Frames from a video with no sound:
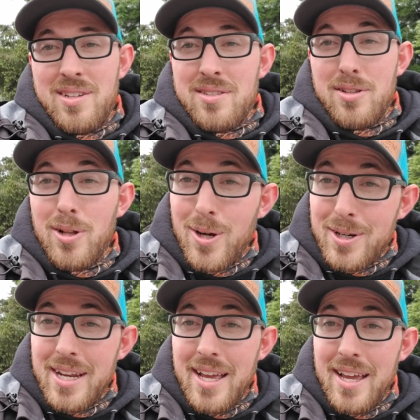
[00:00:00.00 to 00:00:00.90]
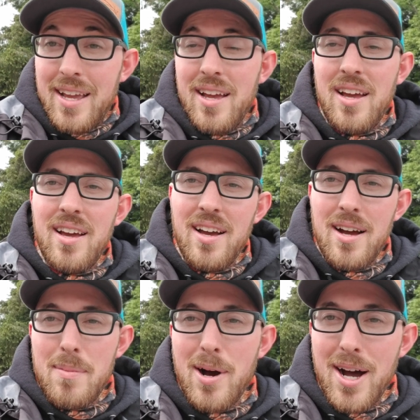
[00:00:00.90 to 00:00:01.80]
It's a long day,
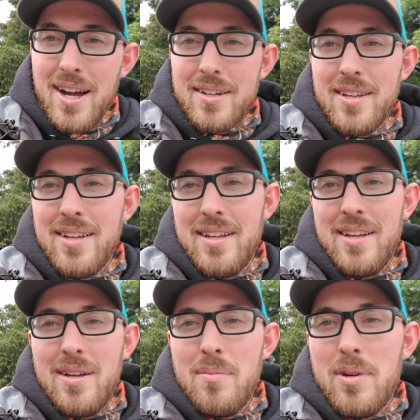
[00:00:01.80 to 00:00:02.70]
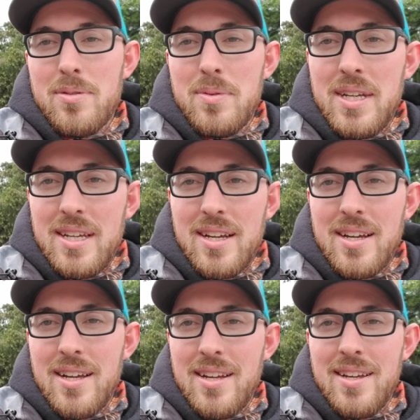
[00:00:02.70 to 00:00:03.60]
I'm hot, but we
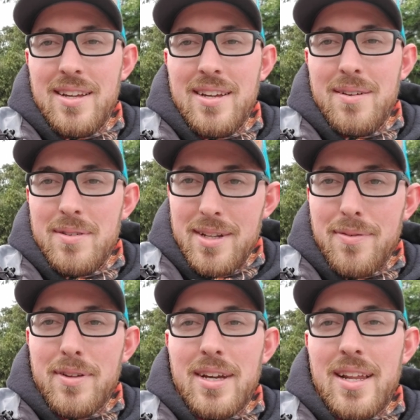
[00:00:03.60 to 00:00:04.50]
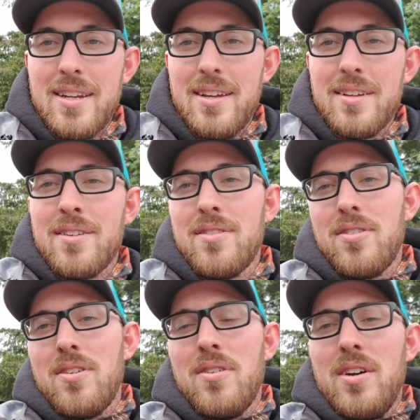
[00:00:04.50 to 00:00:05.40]
definitely got it done. So